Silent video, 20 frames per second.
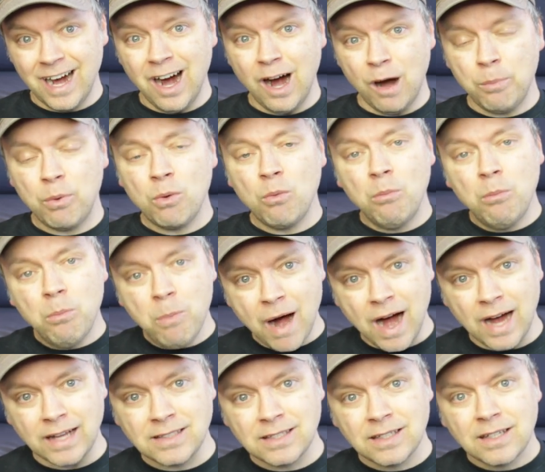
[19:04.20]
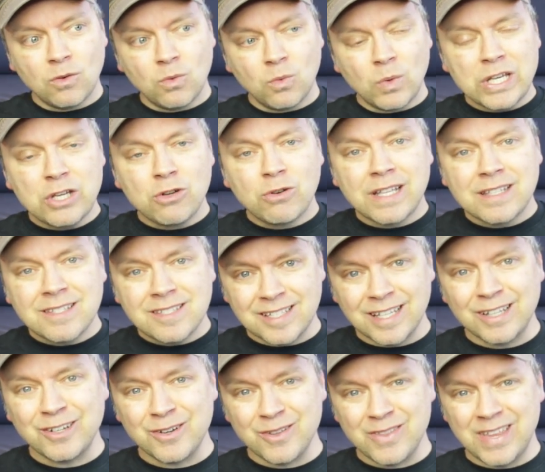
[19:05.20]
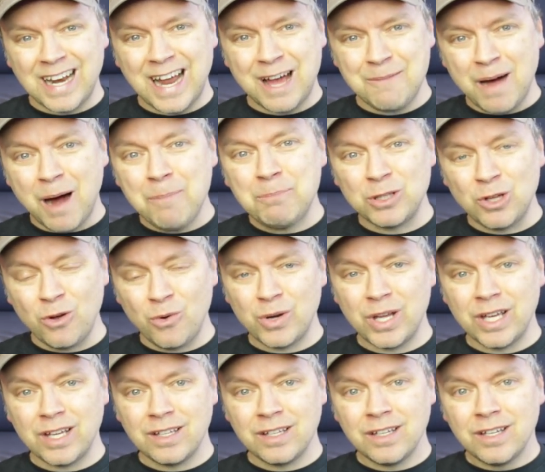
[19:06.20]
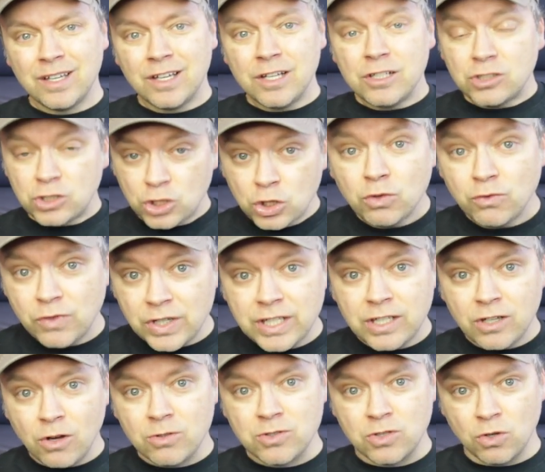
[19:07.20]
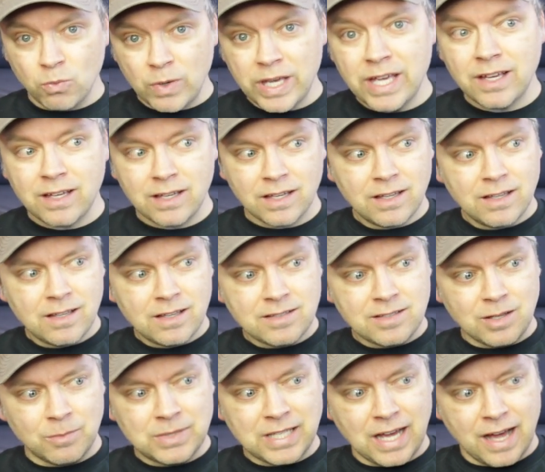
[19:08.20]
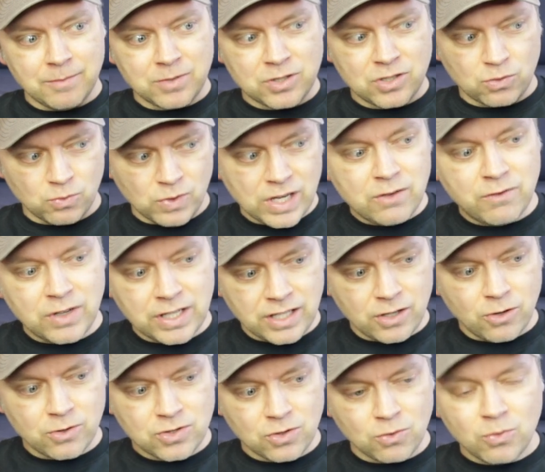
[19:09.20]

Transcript: up. But when you consider that I'm uploading two videos a week, sometimes three videos a